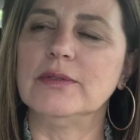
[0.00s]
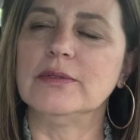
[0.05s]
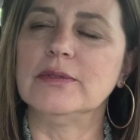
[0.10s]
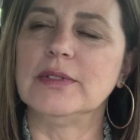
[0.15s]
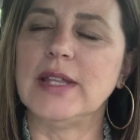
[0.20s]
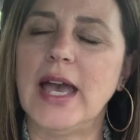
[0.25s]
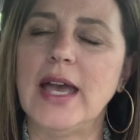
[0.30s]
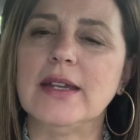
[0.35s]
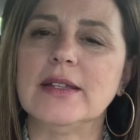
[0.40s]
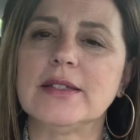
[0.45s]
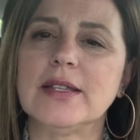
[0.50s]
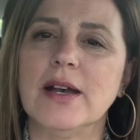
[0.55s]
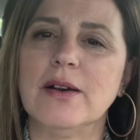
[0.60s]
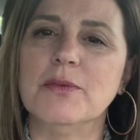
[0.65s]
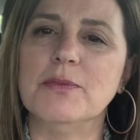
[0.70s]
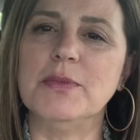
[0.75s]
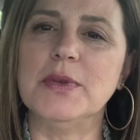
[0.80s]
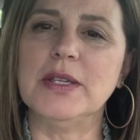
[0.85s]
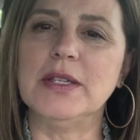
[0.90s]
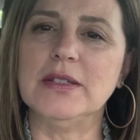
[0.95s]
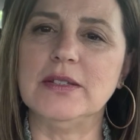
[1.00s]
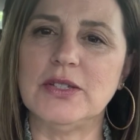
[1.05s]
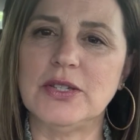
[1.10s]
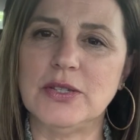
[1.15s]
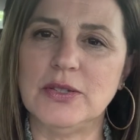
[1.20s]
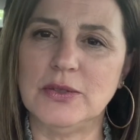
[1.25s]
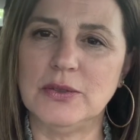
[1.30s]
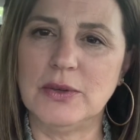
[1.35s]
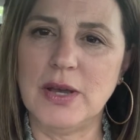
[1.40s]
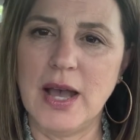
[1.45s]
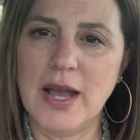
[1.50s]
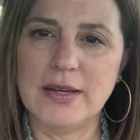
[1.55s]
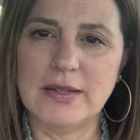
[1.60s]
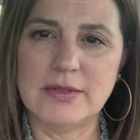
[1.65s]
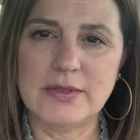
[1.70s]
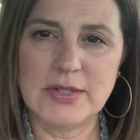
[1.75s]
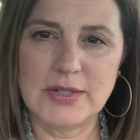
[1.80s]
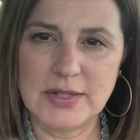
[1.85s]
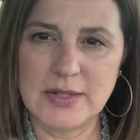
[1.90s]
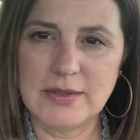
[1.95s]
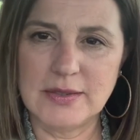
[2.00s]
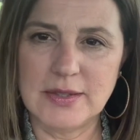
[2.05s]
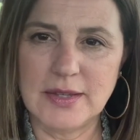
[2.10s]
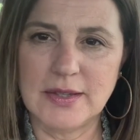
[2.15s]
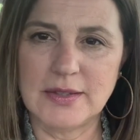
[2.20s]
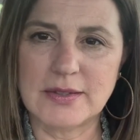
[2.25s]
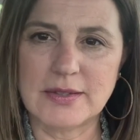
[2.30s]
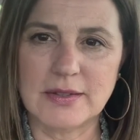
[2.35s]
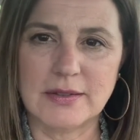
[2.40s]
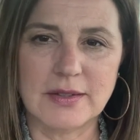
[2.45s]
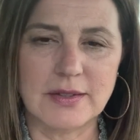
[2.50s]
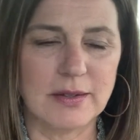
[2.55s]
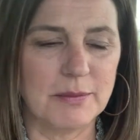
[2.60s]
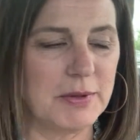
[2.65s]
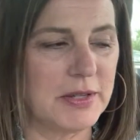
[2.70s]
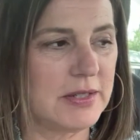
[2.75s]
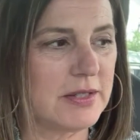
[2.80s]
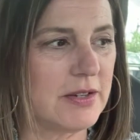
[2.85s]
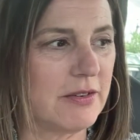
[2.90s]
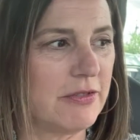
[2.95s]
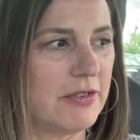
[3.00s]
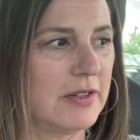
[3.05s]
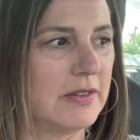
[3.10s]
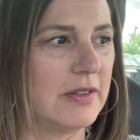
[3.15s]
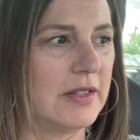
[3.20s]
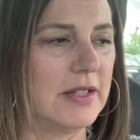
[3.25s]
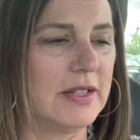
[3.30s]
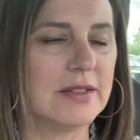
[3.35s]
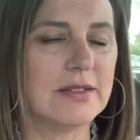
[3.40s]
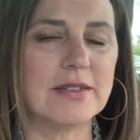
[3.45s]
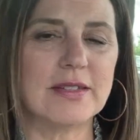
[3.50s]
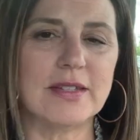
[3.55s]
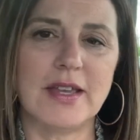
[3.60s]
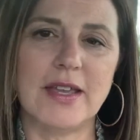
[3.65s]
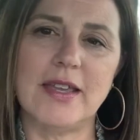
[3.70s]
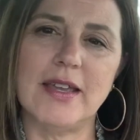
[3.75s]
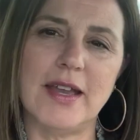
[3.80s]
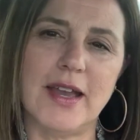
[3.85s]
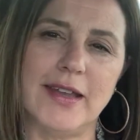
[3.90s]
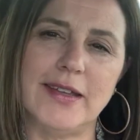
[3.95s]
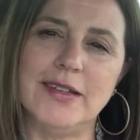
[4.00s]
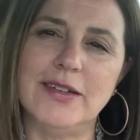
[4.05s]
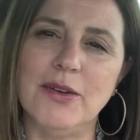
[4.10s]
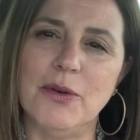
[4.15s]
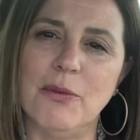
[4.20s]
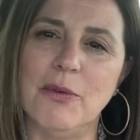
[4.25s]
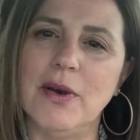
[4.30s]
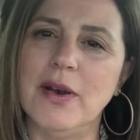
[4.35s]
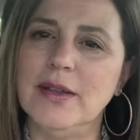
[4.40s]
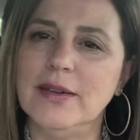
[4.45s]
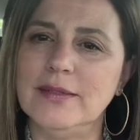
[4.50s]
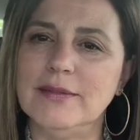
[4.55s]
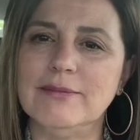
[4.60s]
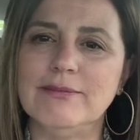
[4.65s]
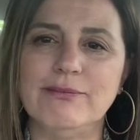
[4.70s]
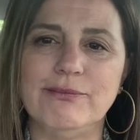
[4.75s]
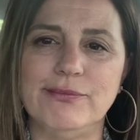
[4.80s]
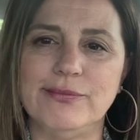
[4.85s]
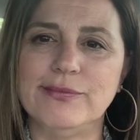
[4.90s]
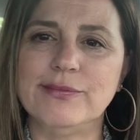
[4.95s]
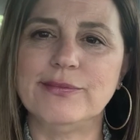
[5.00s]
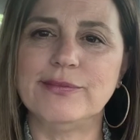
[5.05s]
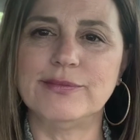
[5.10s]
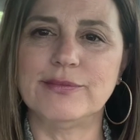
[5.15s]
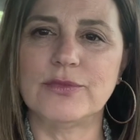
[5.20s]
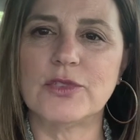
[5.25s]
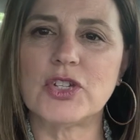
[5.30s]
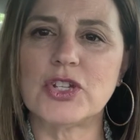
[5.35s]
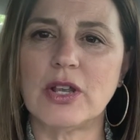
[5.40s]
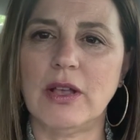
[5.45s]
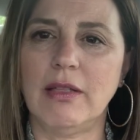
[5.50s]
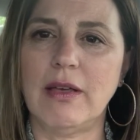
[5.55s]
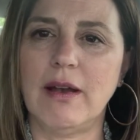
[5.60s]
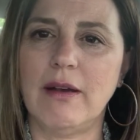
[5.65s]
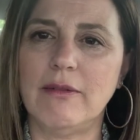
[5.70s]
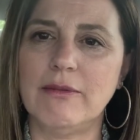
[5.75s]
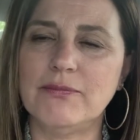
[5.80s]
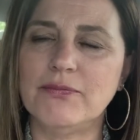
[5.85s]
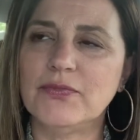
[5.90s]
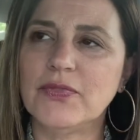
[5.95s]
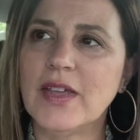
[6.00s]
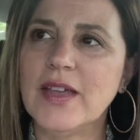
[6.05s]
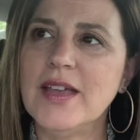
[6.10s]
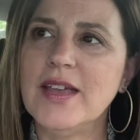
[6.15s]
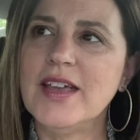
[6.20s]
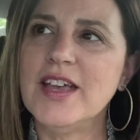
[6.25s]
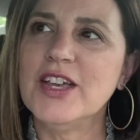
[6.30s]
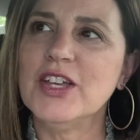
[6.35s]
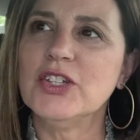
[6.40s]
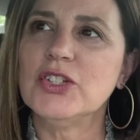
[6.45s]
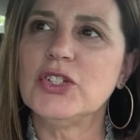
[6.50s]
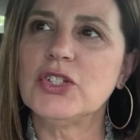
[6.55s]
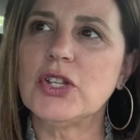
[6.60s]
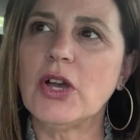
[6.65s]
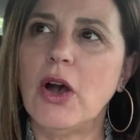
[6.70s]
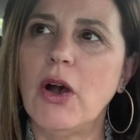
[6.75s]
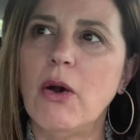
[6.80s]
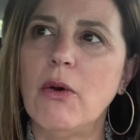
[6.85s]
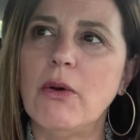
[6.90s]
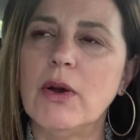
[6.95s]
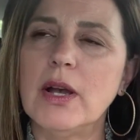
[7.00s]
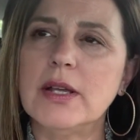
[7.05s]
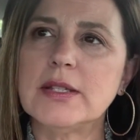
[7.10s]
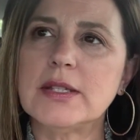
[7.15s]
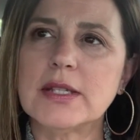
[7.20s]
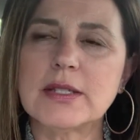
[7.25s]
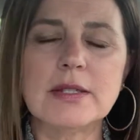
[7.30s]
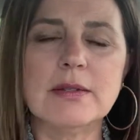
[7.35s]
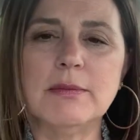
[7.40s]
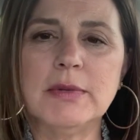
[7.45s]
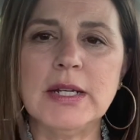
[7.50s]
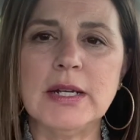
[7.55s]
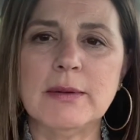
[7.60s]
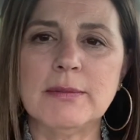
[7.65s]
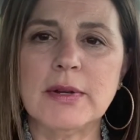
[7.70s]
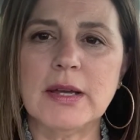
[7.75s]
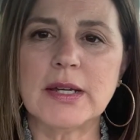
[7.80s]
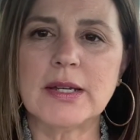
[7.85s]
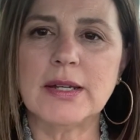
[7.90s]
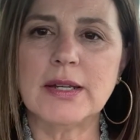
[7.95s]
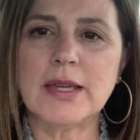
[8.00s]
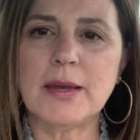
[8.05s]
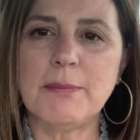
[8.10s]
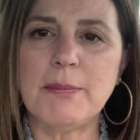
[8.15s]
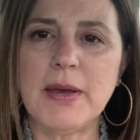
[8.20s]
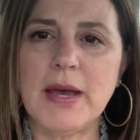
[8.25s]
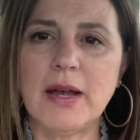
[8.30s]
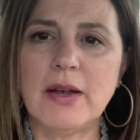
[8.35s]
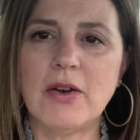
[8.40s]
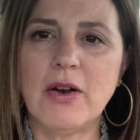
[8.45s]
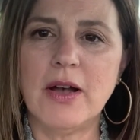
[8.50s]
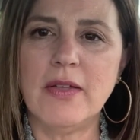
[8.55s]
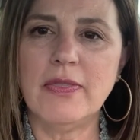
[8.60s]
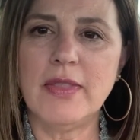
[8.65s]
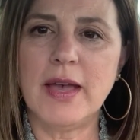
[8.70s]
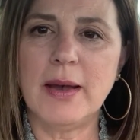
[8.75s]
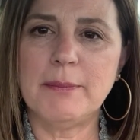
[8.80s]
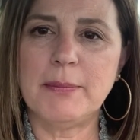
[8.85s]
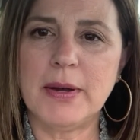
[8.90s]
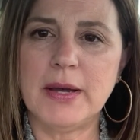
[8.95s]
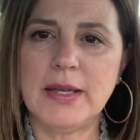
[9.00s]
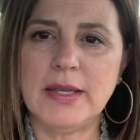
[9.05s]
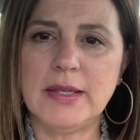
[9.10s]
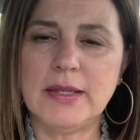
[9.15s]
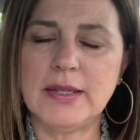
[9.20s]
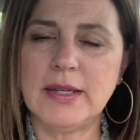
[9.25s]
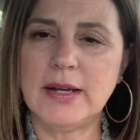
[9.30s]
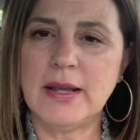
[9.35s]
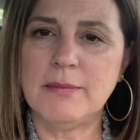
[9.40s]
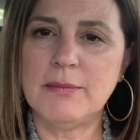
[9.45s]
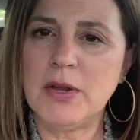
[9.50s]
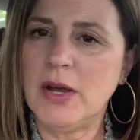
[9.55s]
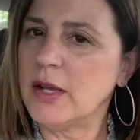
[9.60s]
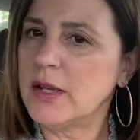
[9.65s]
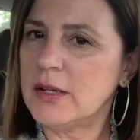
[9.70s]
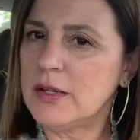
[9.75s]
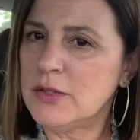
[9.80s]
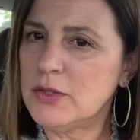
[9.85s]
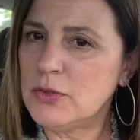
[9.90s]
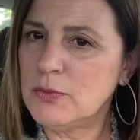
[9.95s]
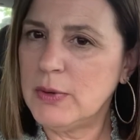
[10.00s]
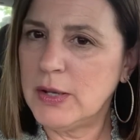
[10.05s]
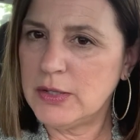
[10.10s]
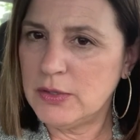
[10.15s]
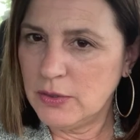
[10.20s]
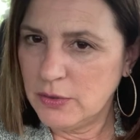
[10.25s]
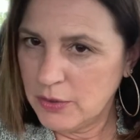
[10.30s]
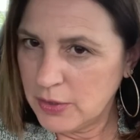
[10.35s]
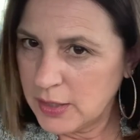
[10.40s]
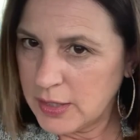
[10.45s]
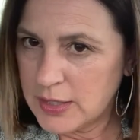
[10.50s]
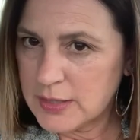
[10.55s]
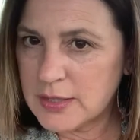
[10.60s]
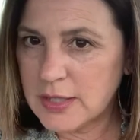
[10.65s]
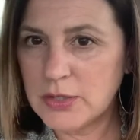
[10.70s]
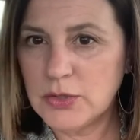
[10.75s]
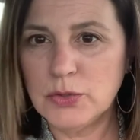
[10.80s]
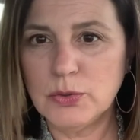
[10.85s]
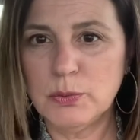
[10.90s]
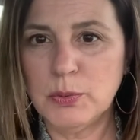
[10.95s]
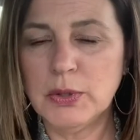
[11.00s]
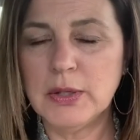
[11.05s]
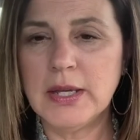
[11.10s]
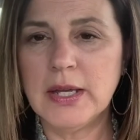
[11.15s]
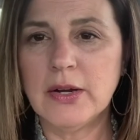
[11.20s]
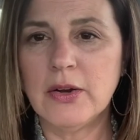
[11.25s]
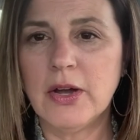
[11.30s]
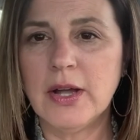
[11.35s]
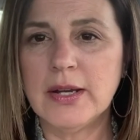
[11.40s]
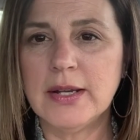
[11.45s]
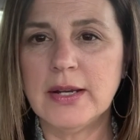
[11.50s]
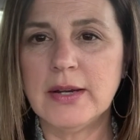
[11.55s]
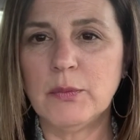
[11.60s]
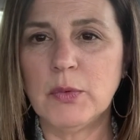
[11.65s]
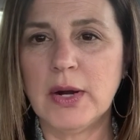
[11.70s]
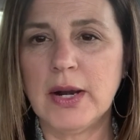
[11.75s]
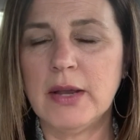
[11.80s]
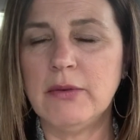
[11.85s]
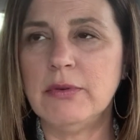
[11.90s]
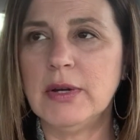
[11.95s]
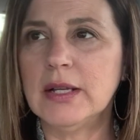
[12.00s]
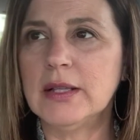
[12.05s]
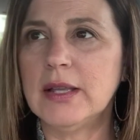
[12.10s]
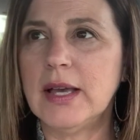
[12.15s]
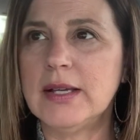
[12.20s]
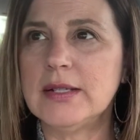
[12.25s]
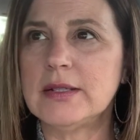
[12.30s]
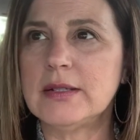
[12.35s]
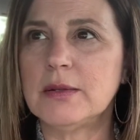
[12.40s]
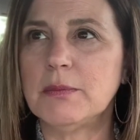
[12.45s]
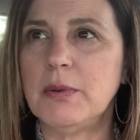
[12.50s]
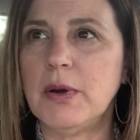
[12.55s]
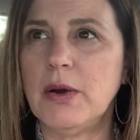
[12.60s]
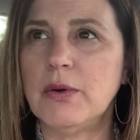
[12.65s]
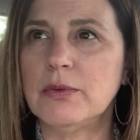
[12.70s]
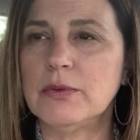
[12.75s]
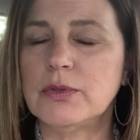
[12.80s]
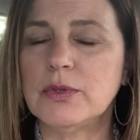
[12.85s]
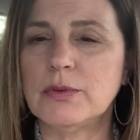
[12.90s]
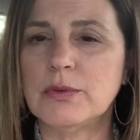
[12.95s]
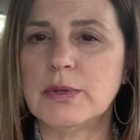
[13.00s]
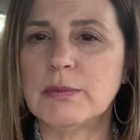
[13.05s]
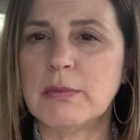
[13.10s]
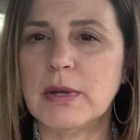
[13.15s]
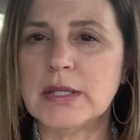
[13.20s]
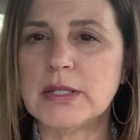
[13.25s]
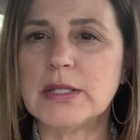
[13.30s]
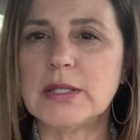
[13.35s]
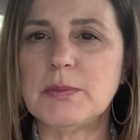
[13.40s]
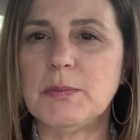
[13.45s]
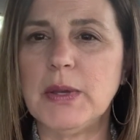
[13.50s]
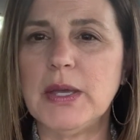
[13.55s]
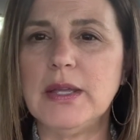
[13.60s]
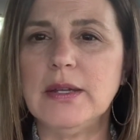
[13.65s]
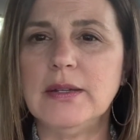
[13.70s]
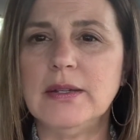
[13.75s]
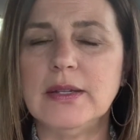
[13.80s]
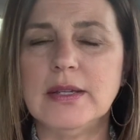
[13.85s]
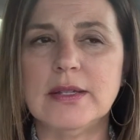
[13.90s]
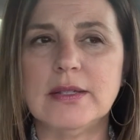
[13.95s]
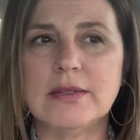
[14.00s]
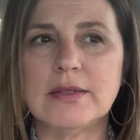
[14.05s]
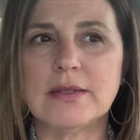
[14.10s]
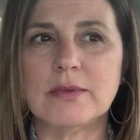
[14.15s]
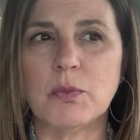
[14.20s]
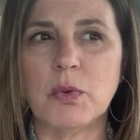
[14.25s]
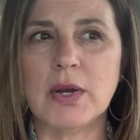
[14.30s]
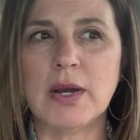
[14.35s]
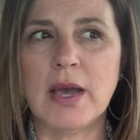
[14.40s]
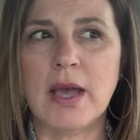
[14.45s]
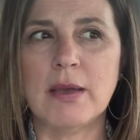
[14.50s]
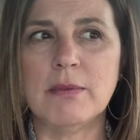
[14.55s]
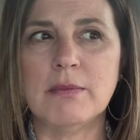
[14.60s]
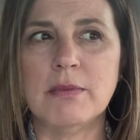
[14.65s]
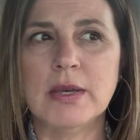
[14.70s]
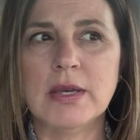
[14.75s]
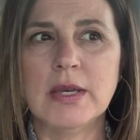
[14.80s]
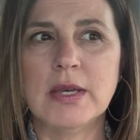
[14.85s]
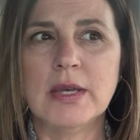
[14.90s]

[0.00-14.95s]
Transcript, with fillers: that has helped me to kind of see things a little bit differently and say, yeah, you know what? Chill out. So it doesn't mean I'm not going to get back on that bike and I'm not going to do my yoga because I do plan on it. What I realized about doing my spin is when I'm